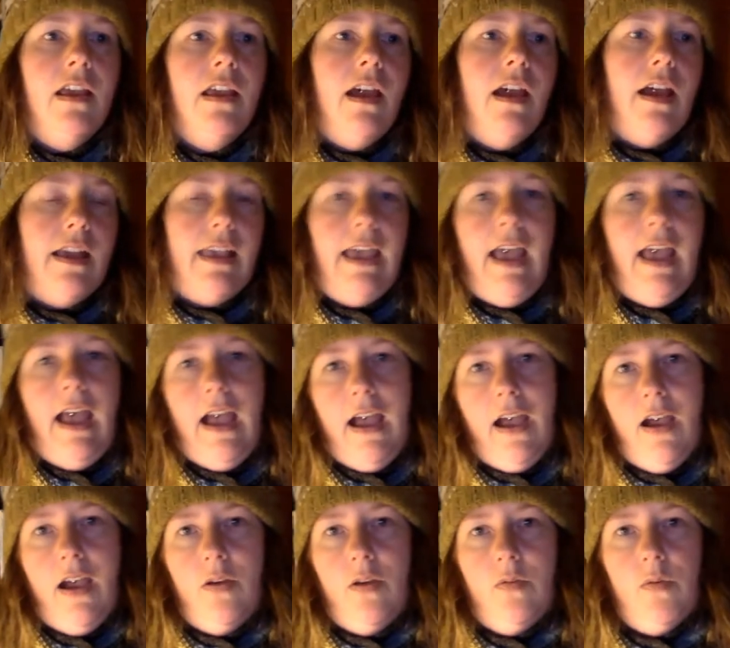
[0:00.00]
a
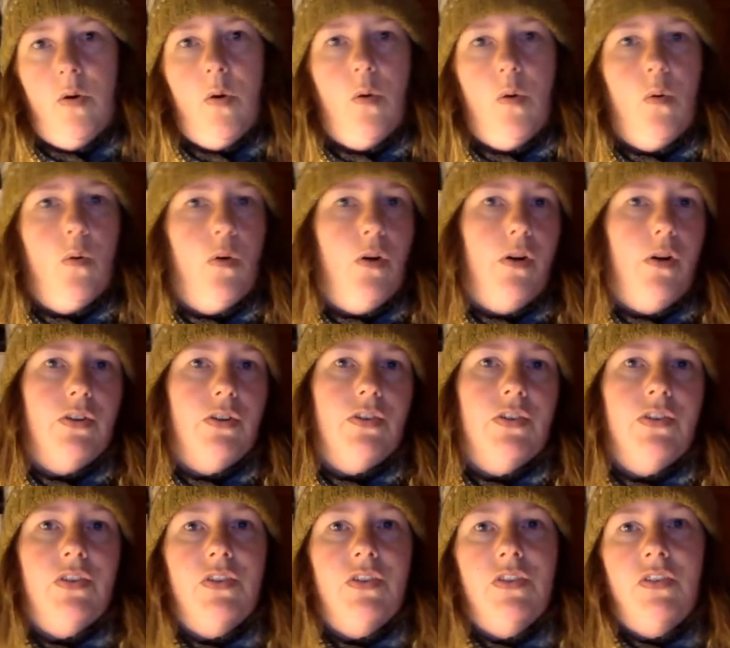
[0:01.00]
cow, a
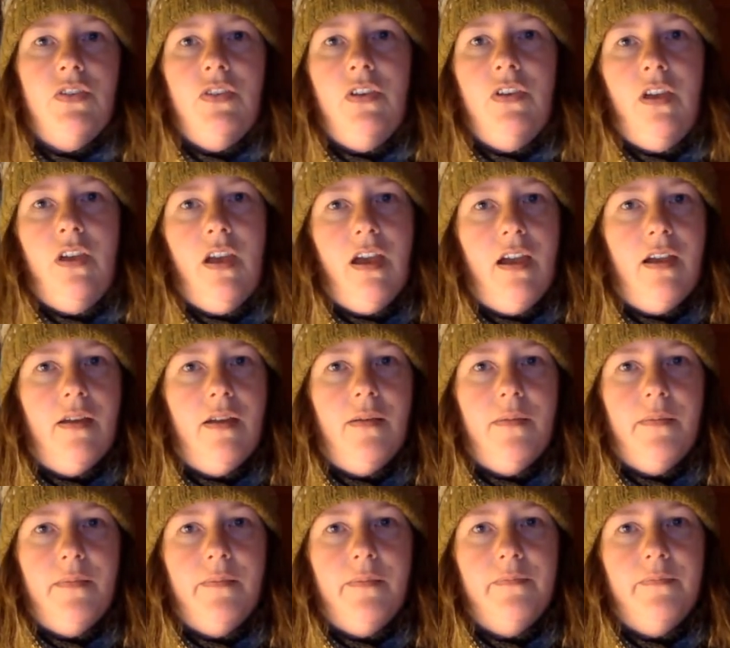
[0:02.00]
horse,
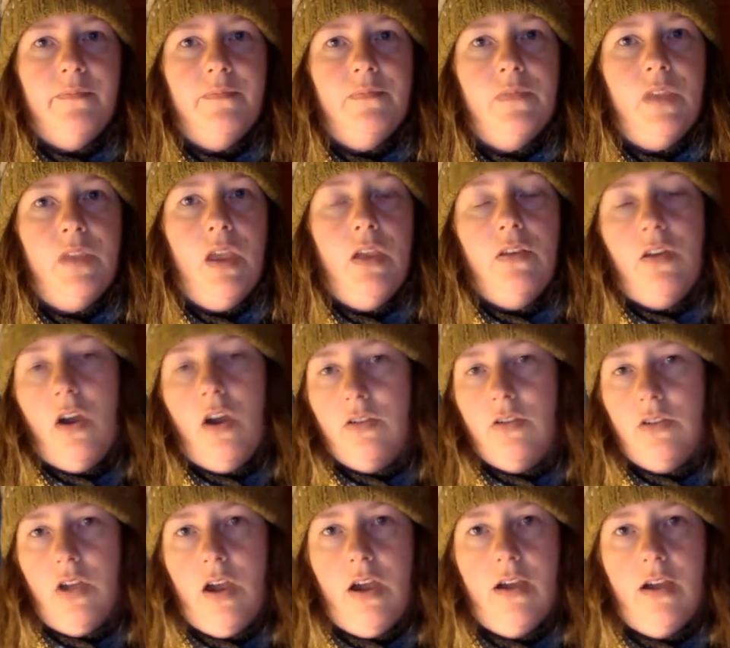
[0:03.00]
guard
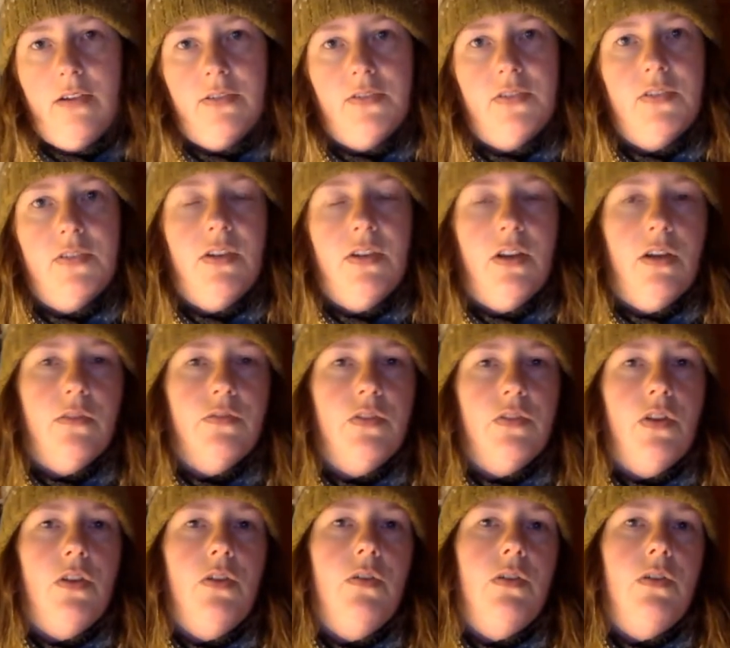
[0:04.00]
dogs, so
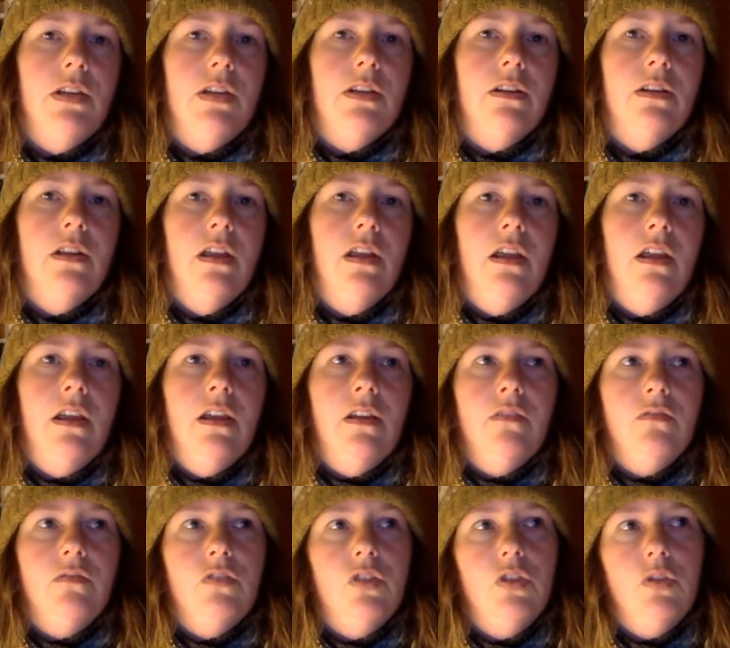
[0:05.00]
you can
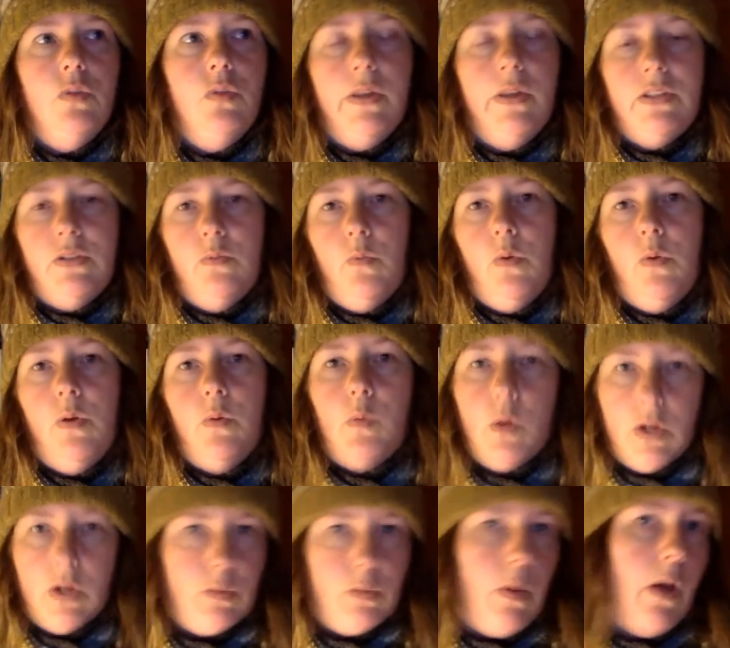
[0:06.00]
do what
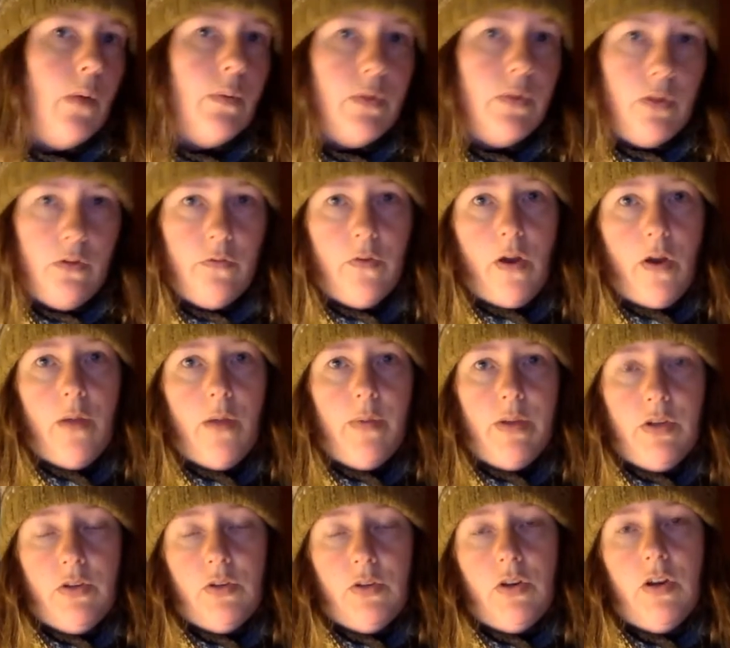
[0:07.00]
works well with your farm
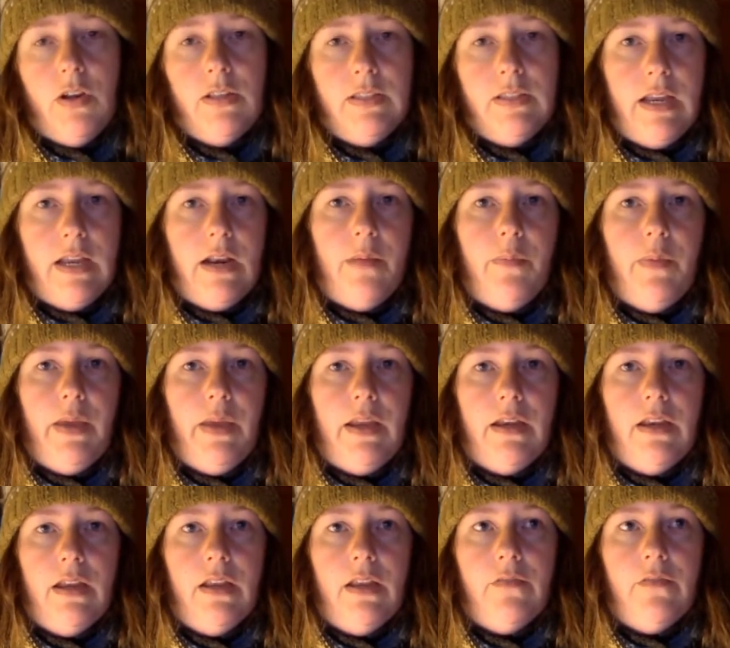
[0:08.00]
and your current setup. But
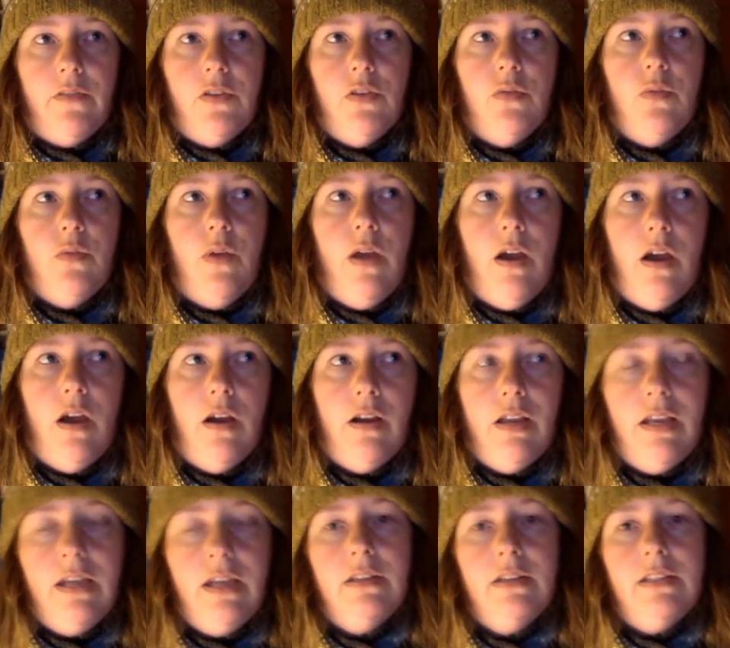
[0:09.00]
if you are
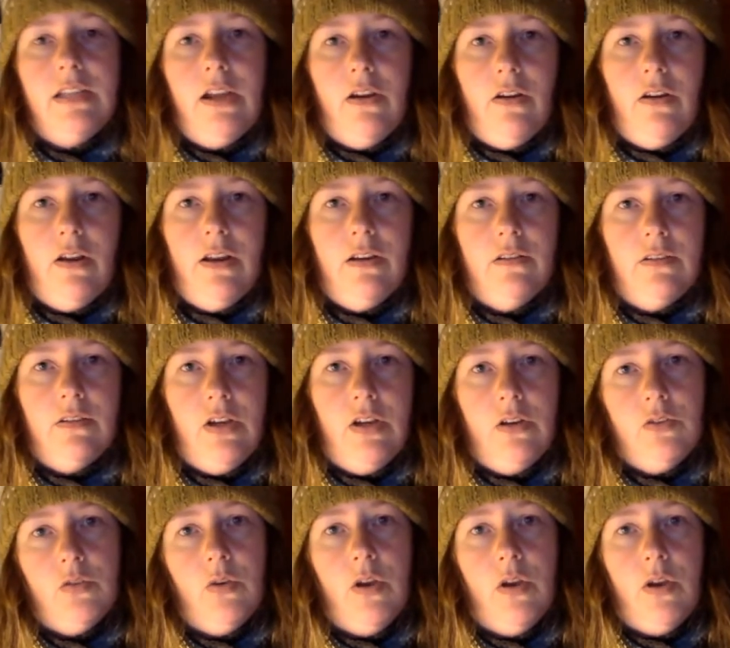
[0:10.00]
in a
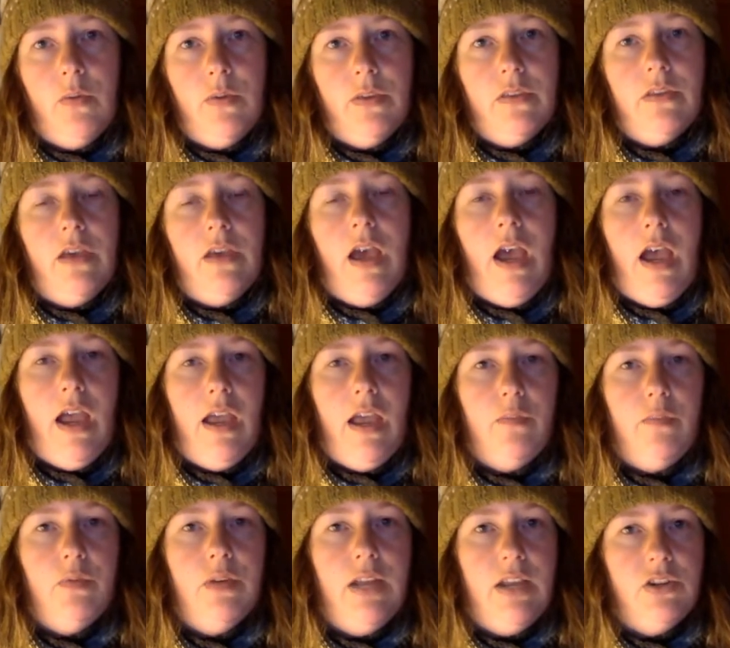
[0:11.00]
territory with high
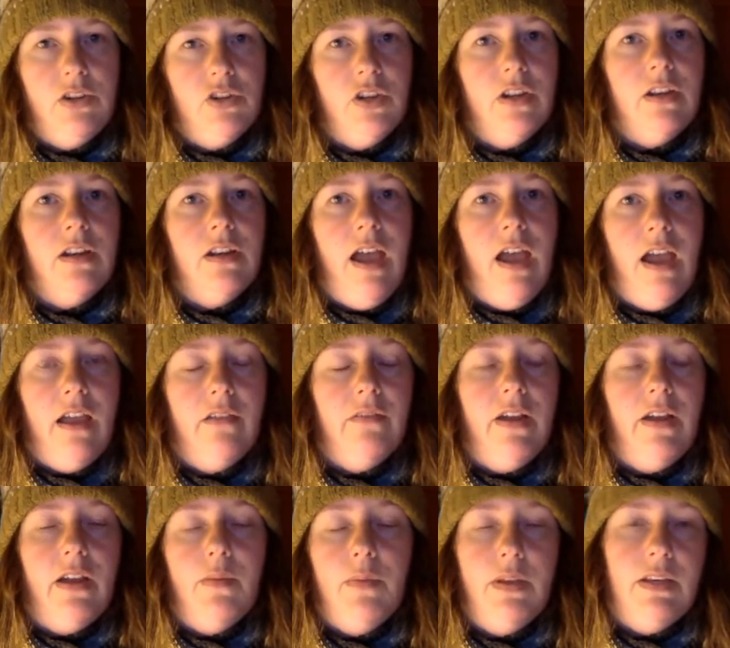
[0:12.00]
predation, I
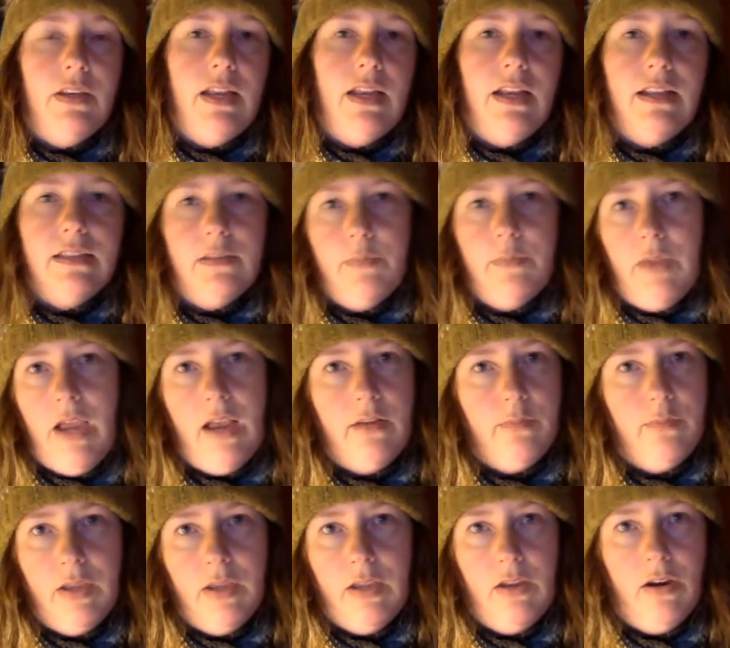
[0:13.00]
recommend getting some kind of
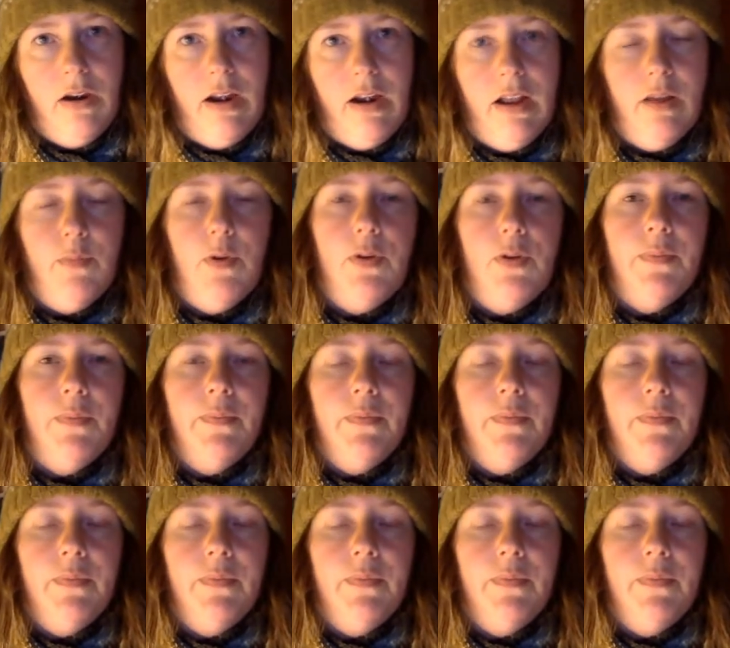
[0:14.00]
big guard animal.